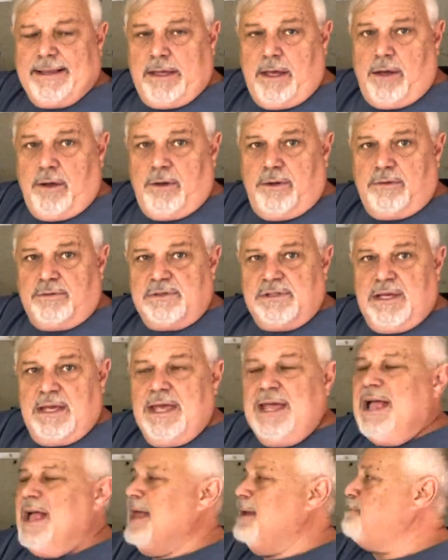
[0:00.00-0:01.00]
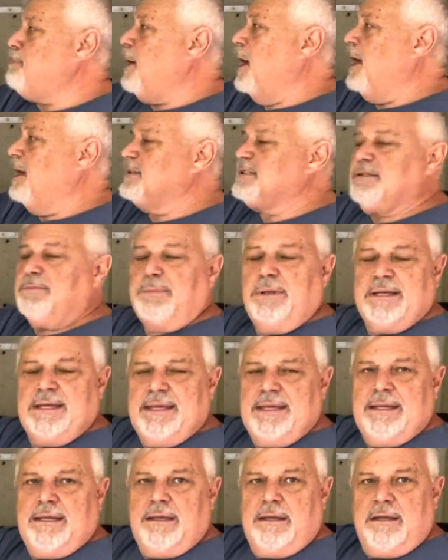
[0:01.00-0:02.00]
goes, and
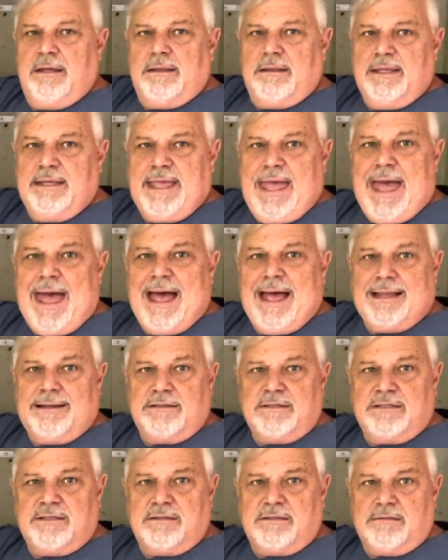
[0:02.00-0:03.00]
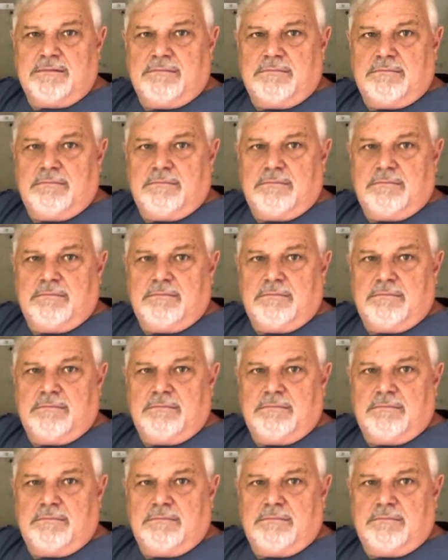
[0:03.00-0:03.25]
possibly the cat's